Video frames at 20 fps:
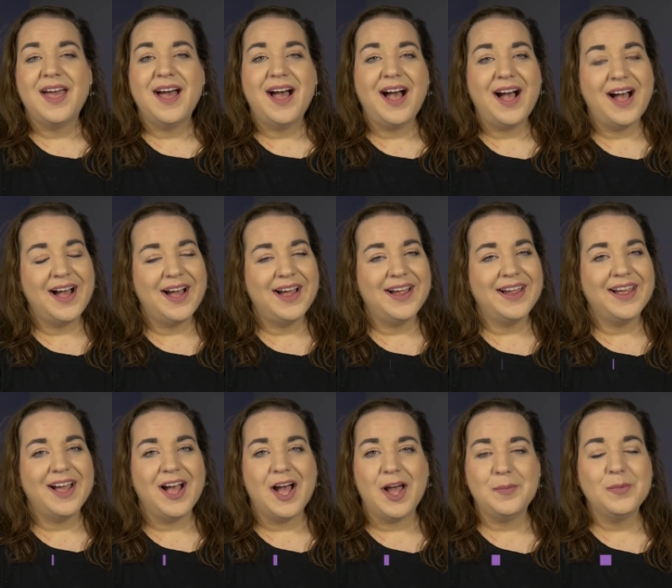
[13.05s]
Hi,
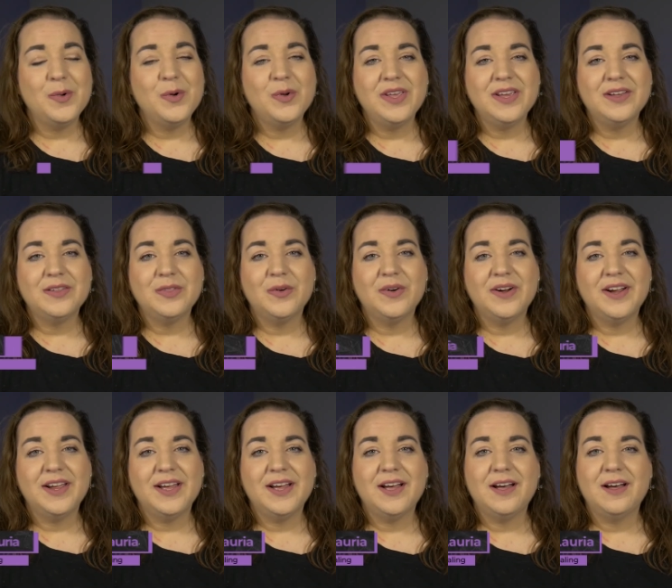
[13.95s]
I'm Monique
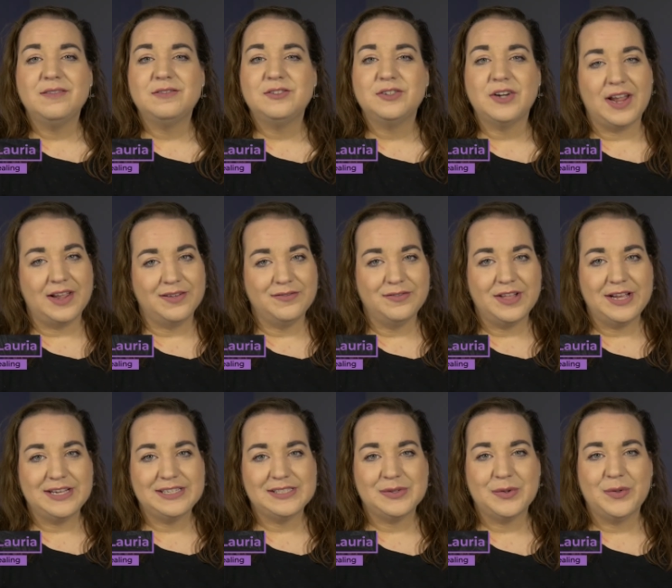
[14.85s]
Lauria of
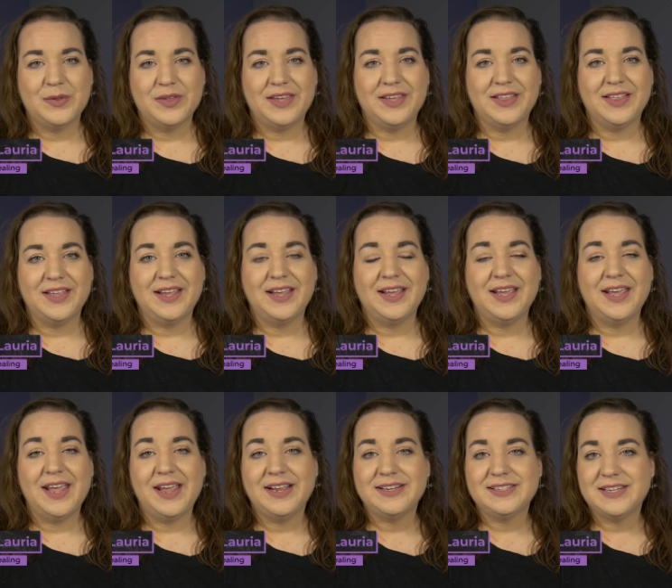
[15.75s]
Dragonfly Soul Healing.
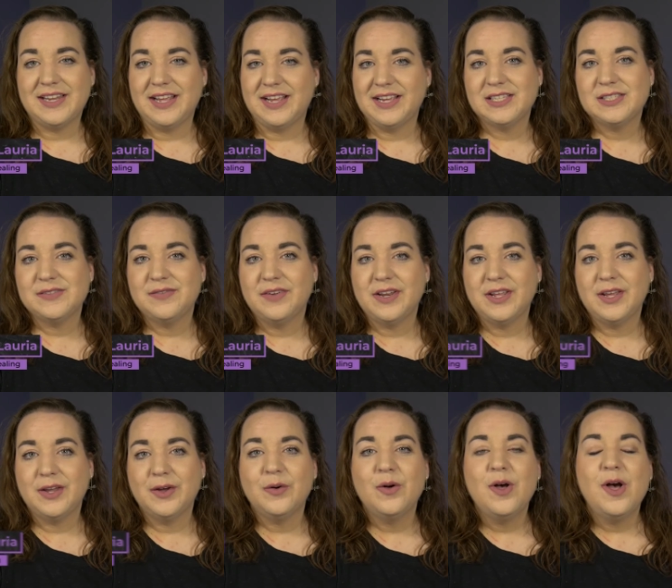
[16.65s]
In today's
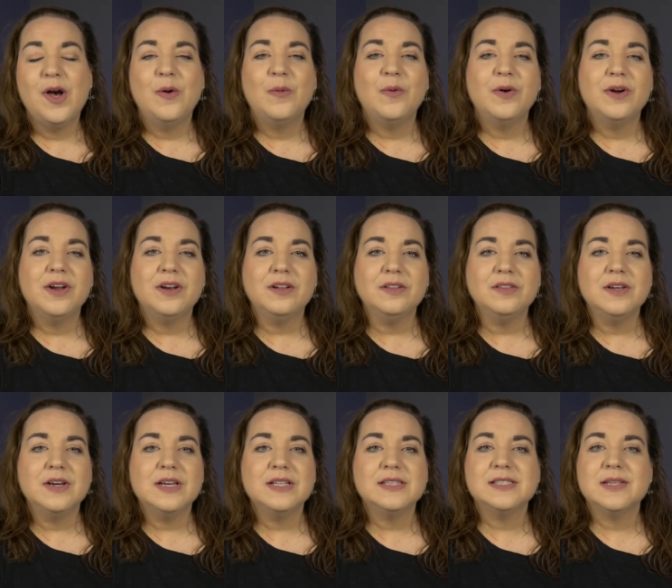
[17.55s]
video, we're going to
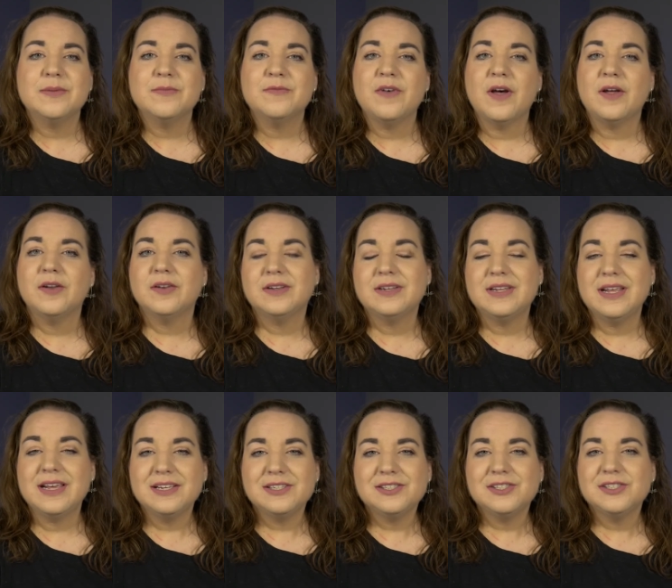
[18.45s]
look at some
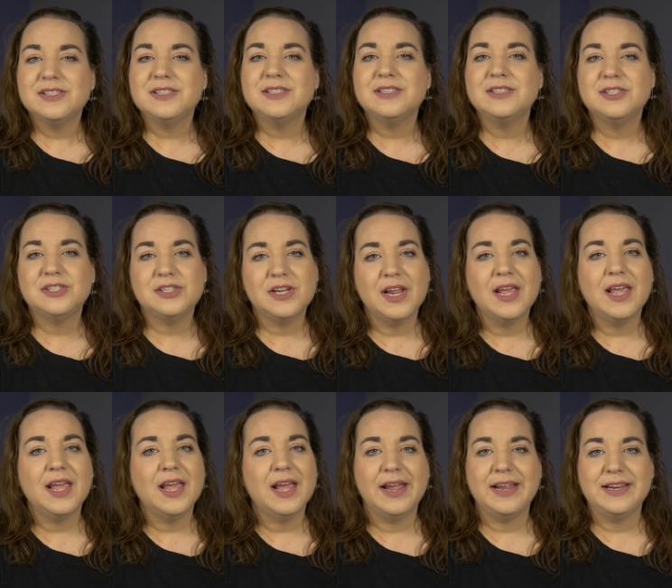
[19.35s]

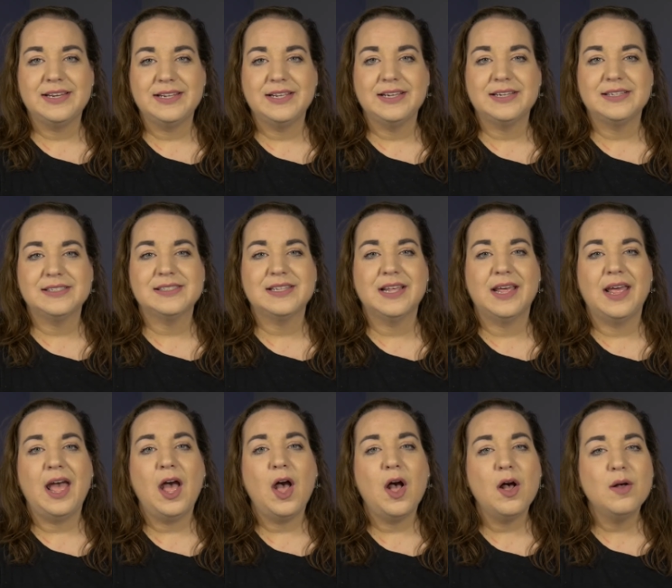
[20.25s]
foundation-shaking ideas that
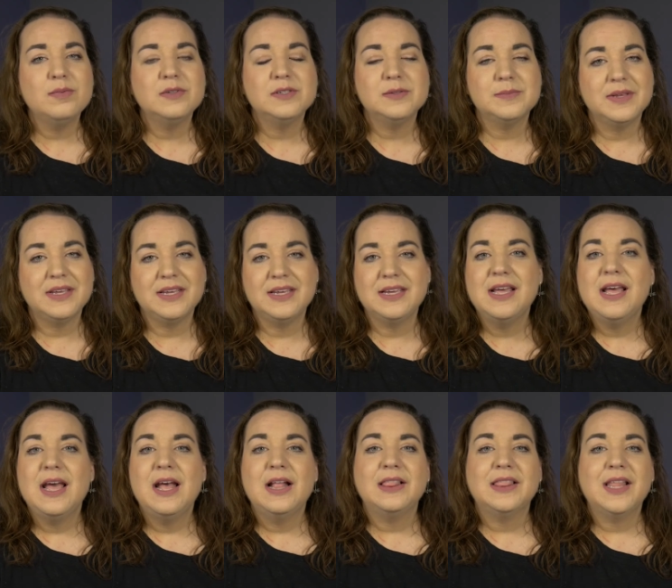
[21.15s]
helped me
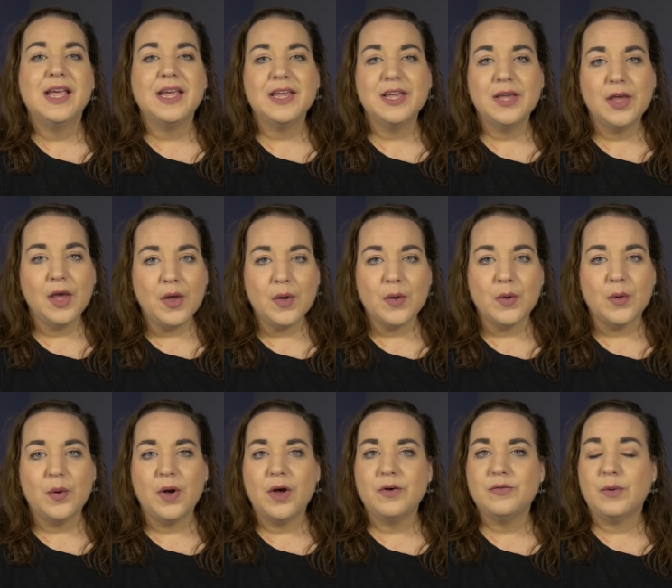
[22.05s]
let
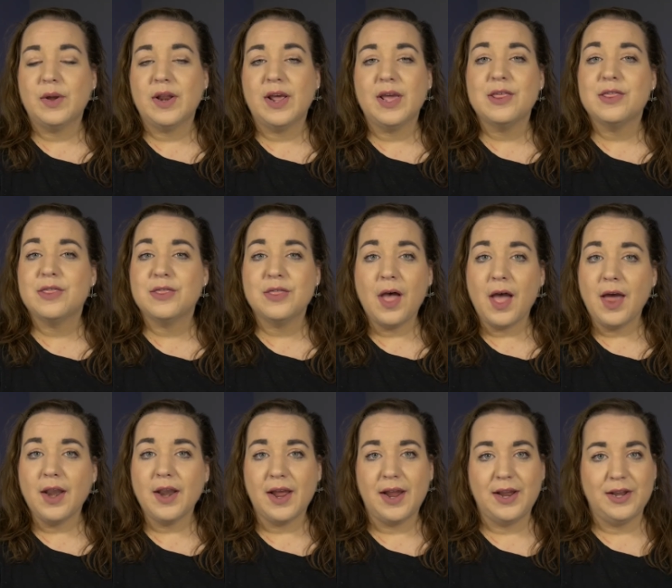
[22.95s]
go of what I
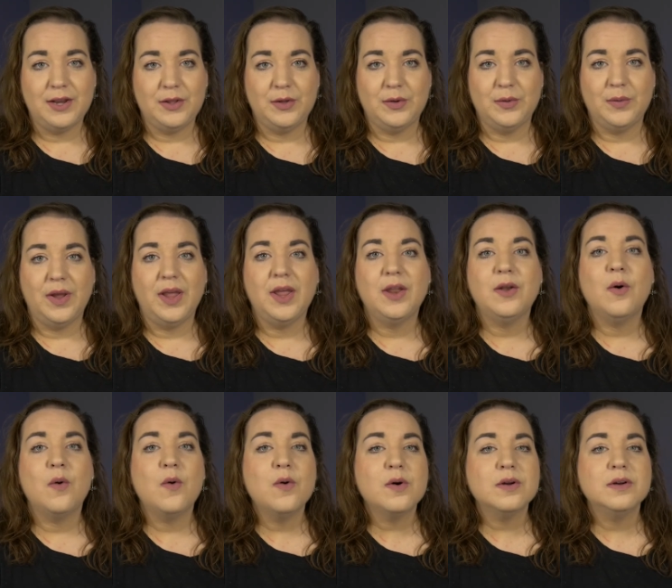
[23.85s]
thought I knew in
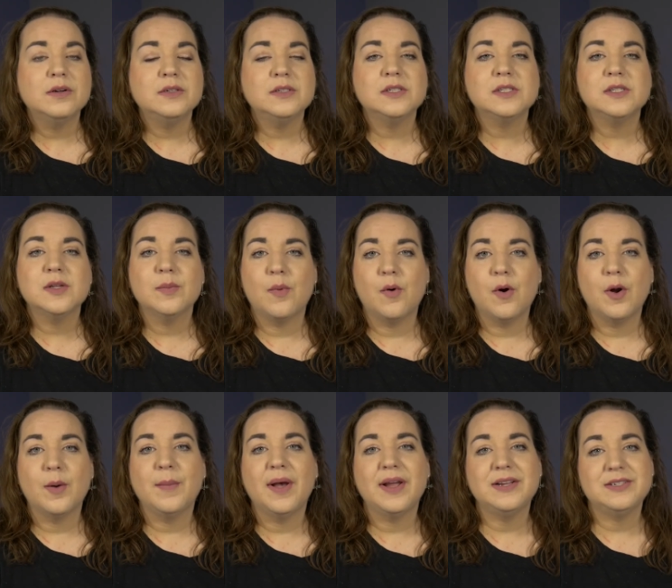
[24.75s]
order to
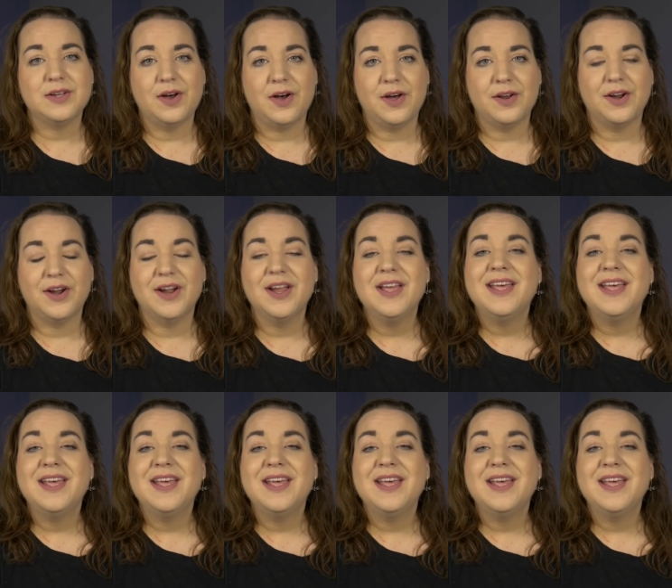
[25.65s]
support my daughter